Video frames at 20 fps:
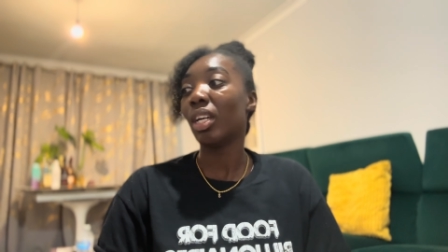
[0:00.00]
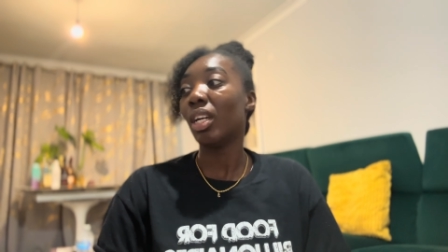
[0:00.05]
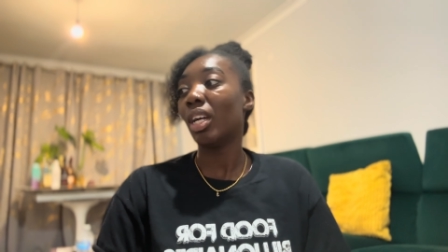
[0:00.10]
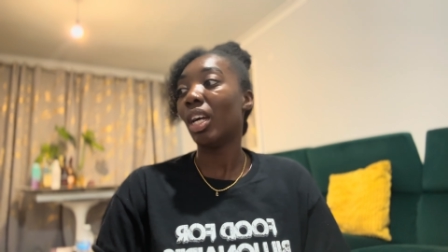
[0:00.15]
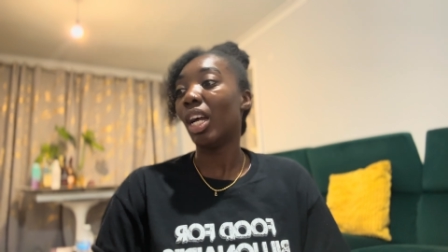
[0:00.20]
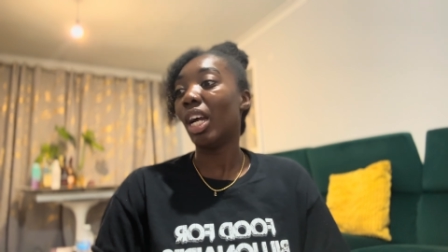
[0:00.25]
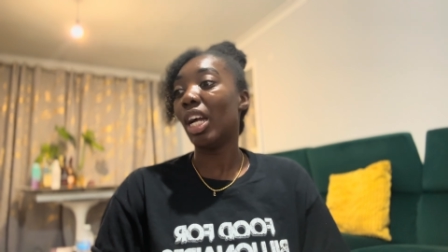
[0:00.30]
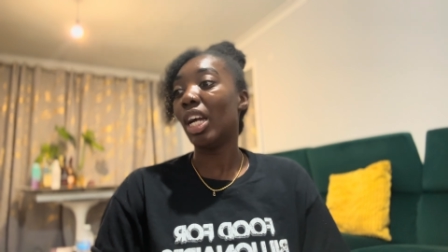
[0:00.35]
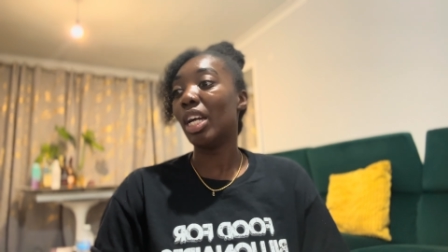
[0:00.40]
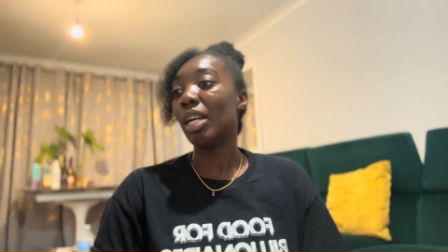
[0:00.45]

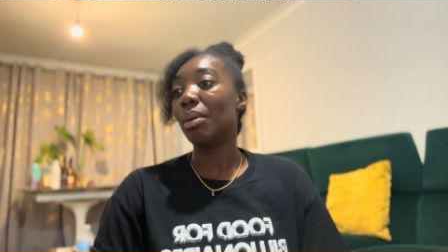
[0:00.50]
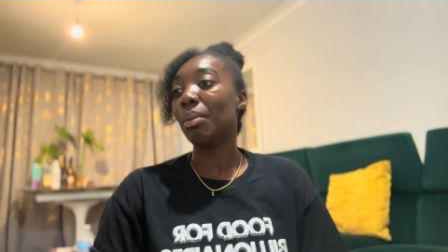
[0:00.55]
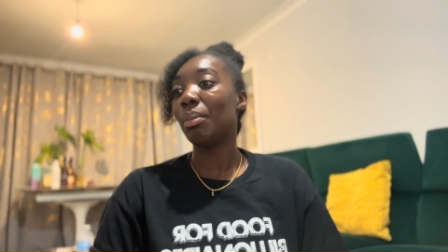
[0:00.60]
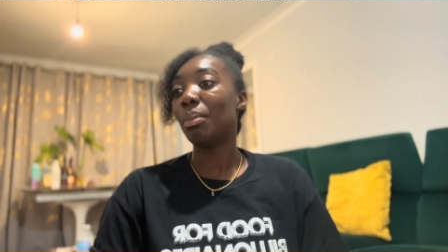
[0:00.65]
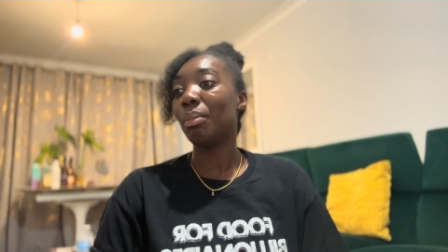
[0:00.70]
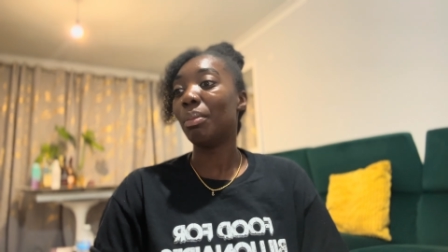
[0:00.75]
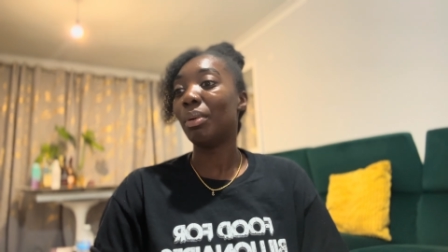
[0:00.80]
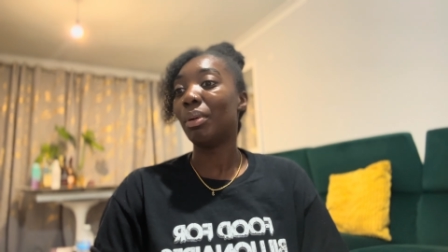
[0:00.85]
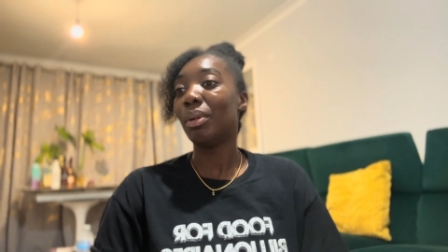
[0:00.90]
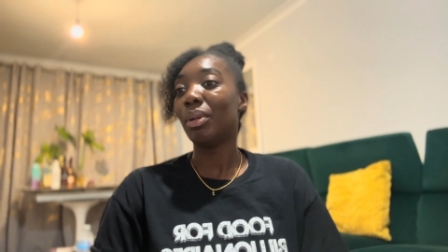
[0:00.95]

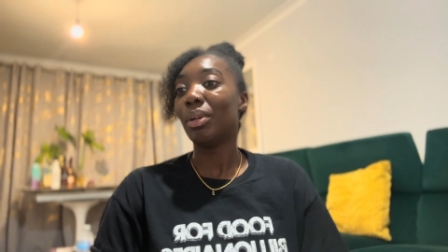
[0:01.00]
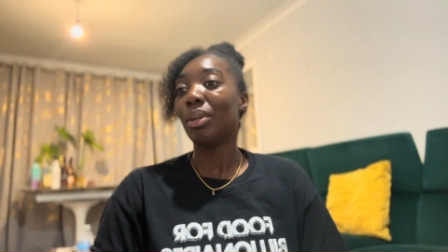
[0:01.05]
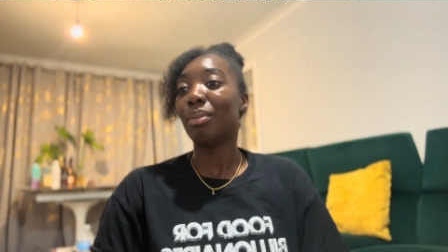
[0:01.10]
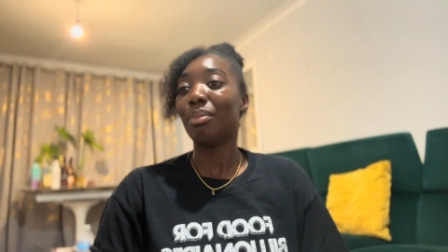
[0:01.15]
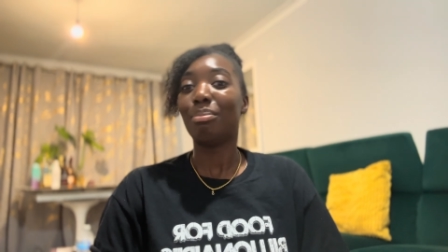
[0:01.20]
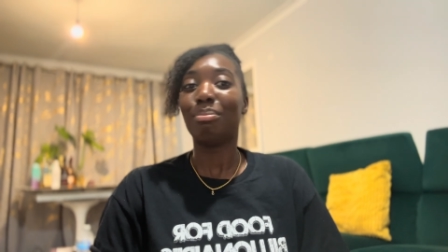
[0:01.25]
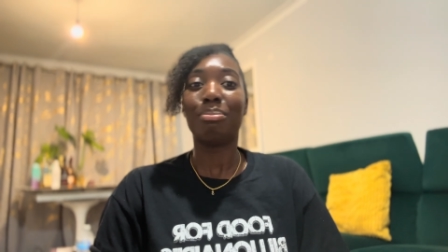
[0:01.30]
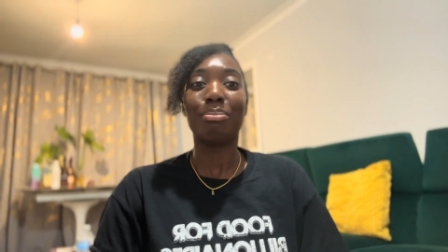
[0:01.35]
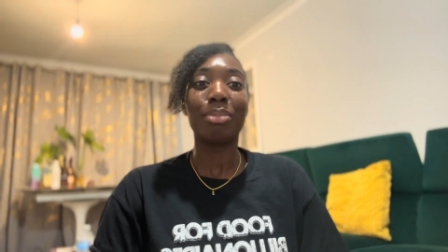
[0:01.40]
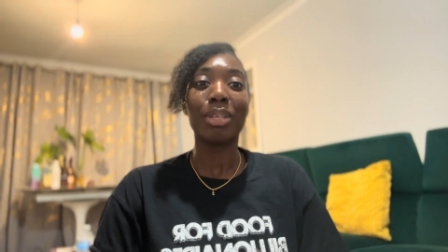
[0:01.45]

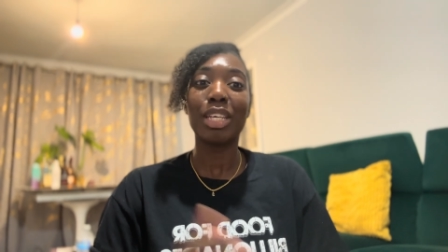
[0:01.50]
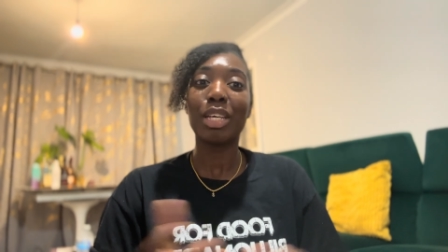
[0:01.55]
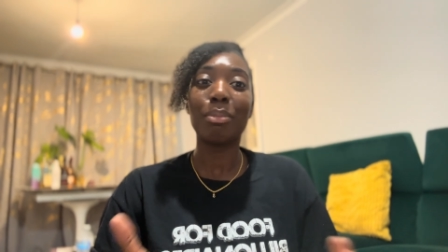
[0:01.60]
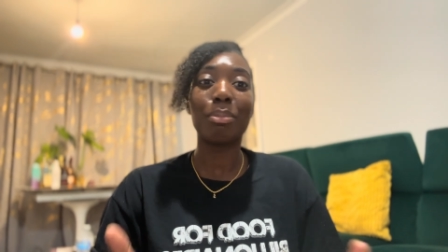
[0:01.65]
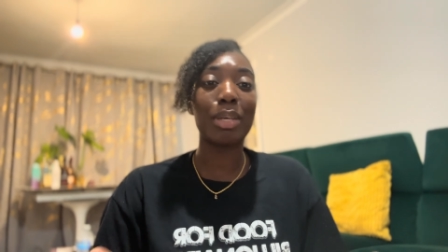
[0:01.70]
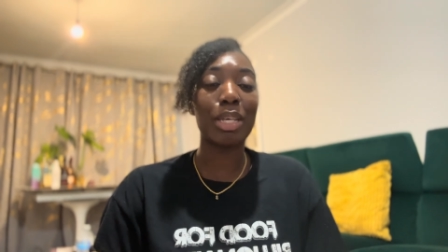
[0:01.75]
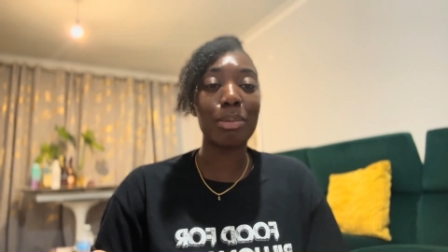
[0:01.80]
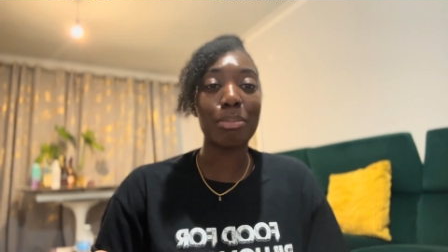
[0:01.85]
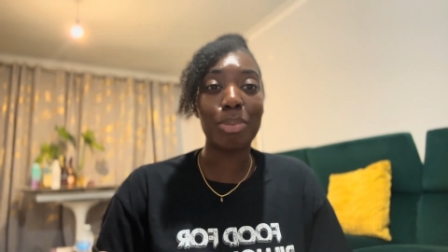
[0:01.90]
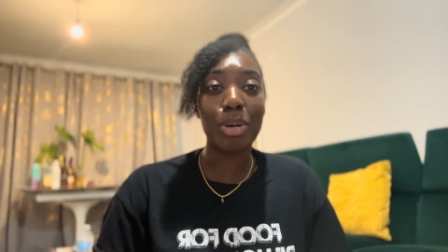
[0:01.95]
be a
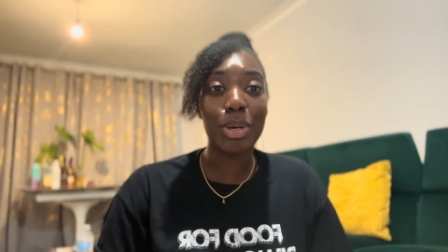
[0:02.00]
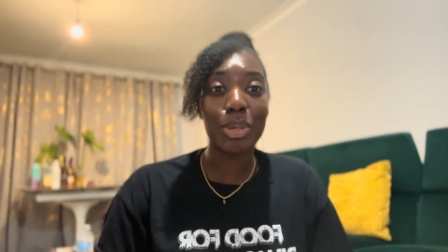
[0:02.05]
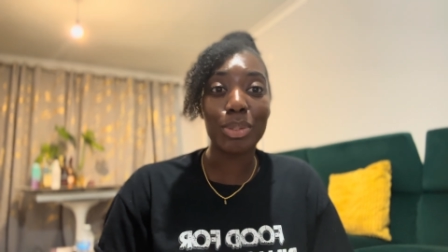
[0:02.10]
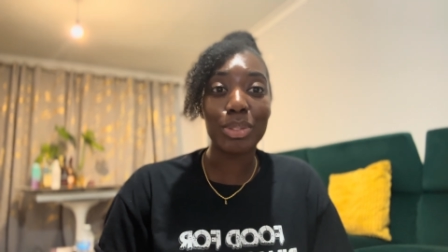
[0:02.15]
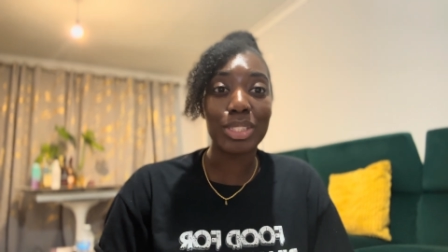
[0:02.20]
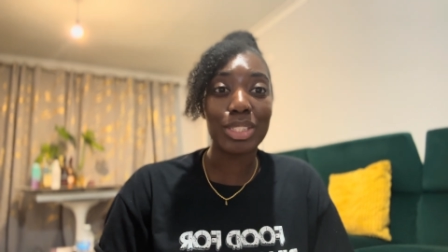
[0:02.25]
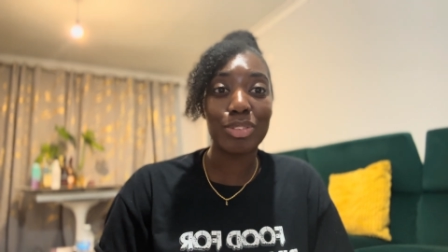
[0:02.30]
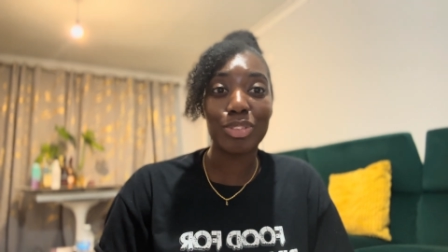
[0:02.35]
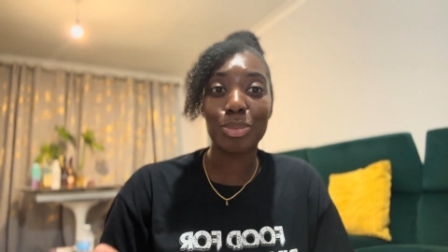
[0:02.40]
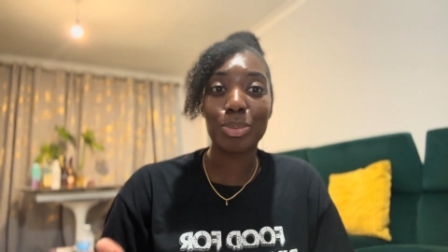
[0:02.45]
bit impulsive,